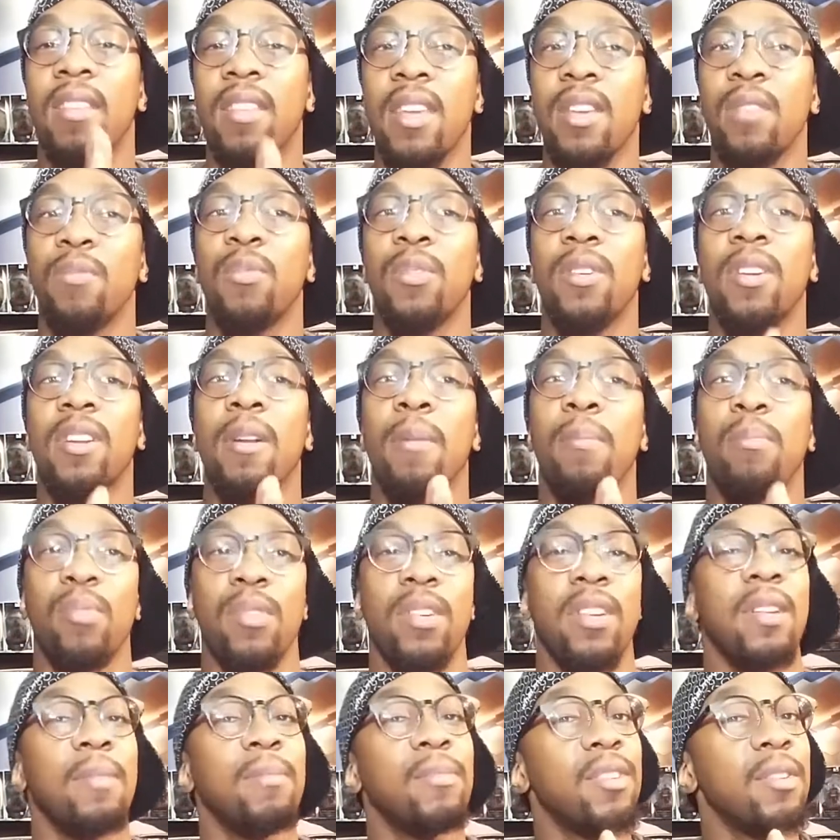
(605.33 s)
Then we're going to
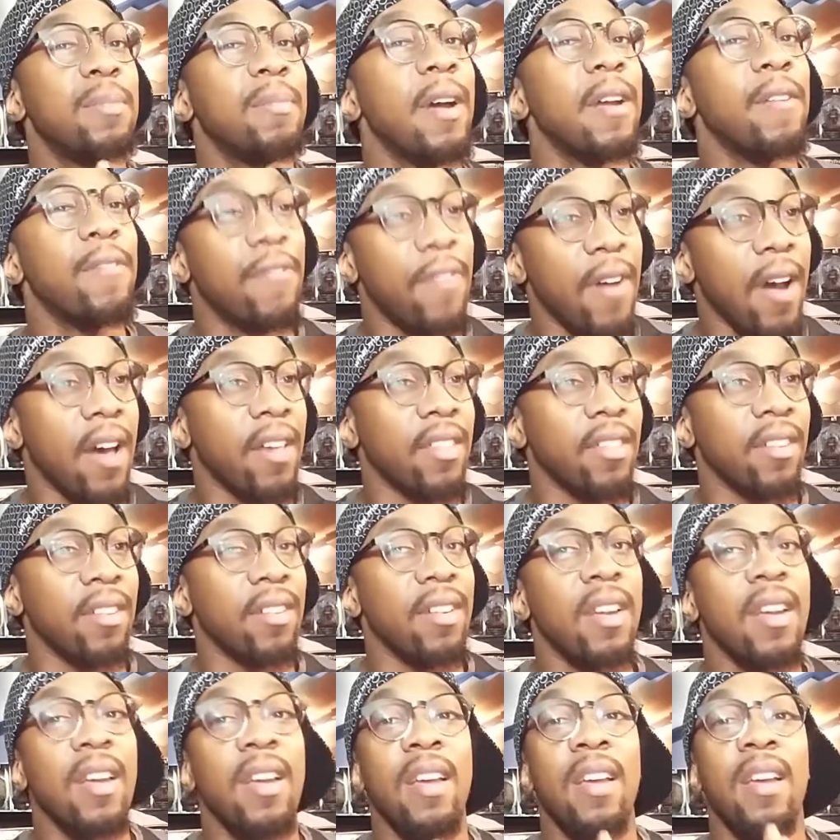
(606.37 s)
bring him to my
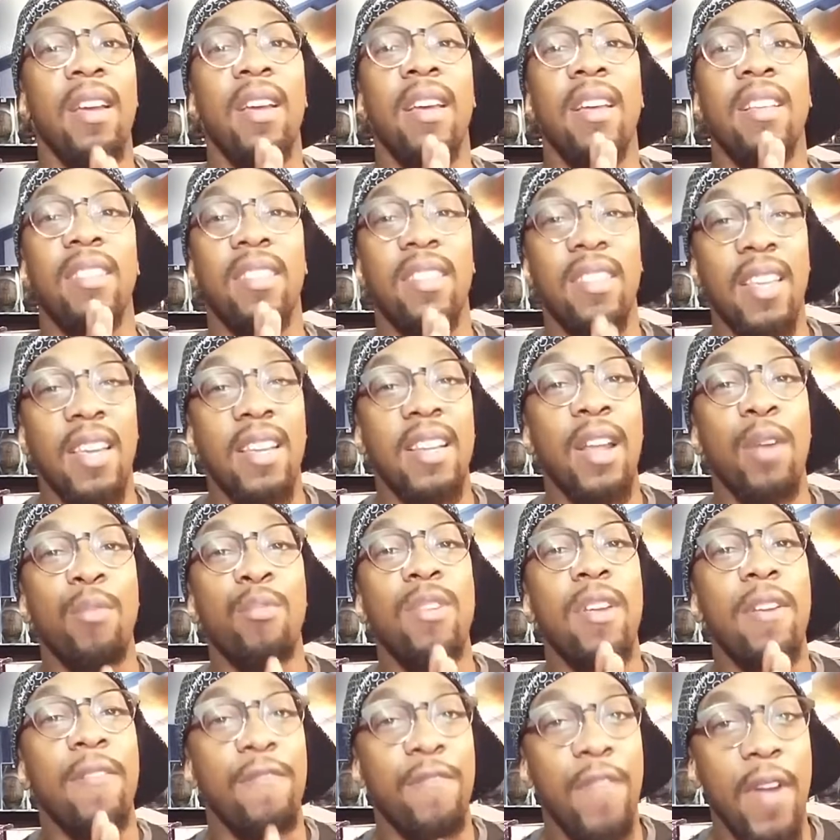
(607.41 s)
father and say that
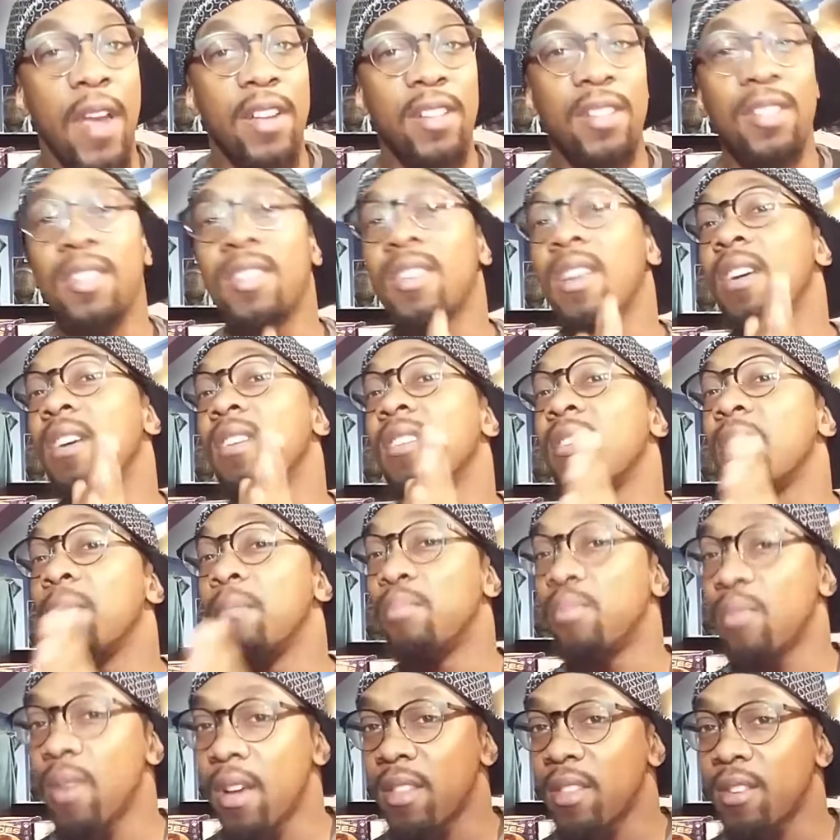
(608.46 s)
we avenged the
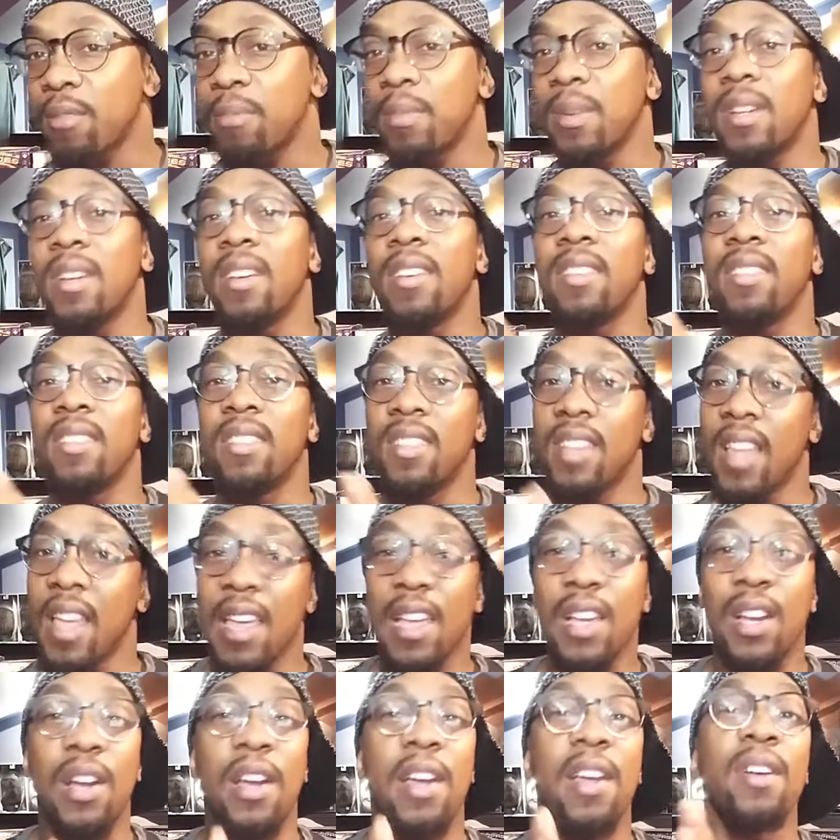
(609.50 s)
brother because
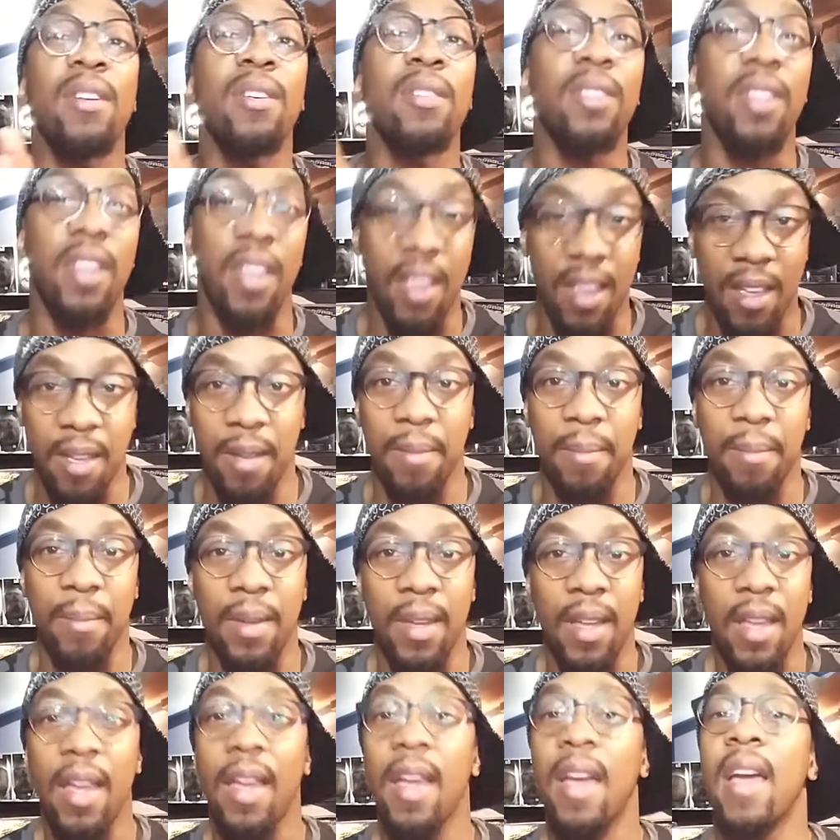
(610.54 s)
they killed
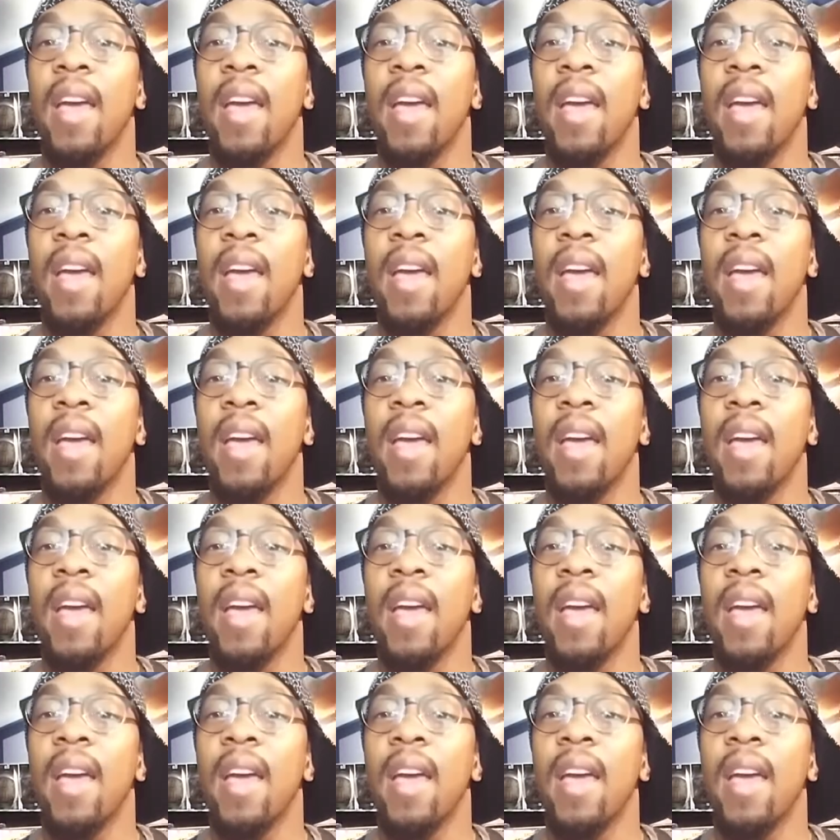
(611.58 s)
him.